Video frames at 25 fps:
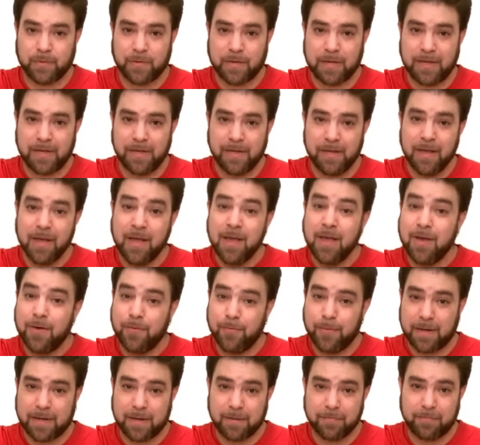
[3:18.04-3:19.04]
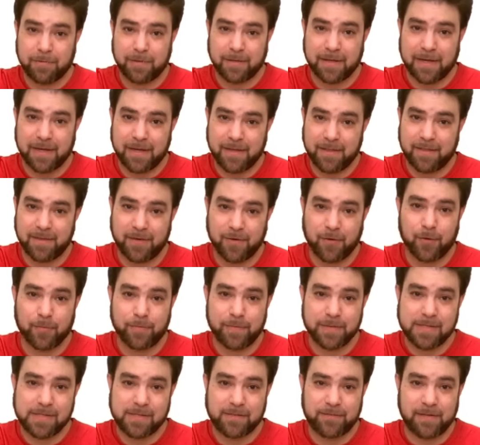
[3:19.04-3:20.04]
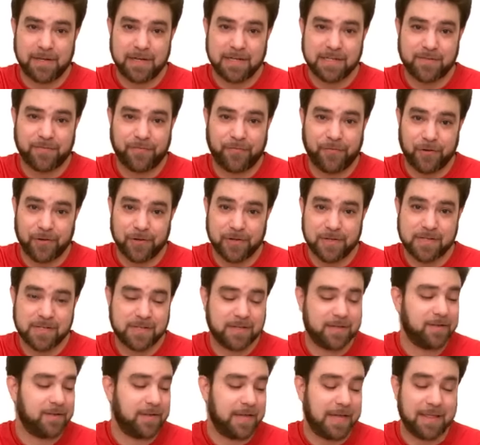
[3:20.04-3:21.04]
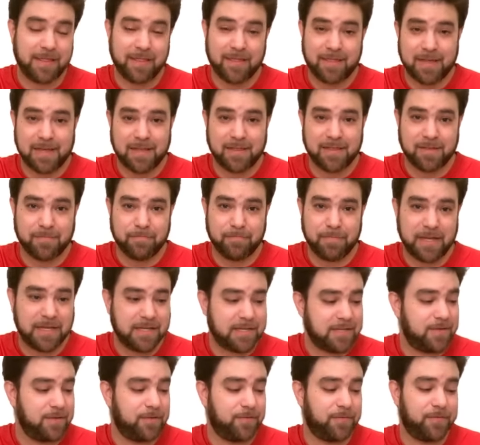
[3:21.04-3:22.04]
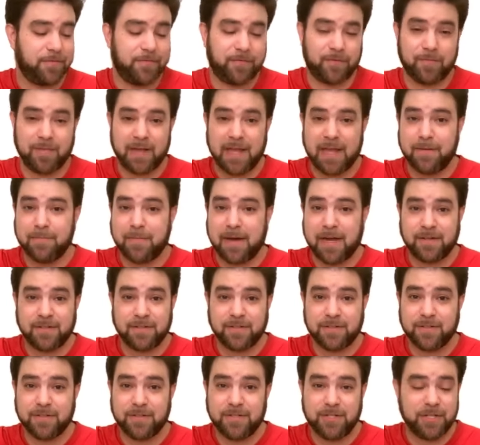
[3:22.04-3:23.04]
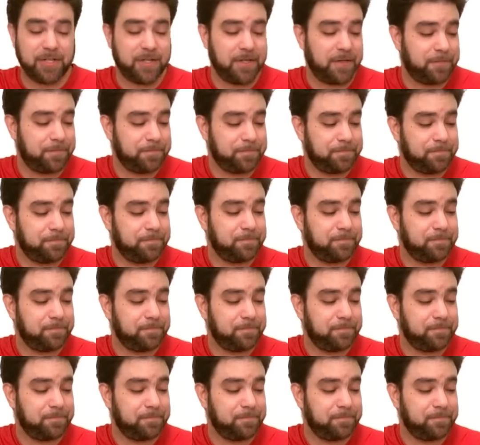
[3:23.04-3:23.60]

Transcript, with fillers: Okay? We can play the open strings first, and then the bass note from A minor to G.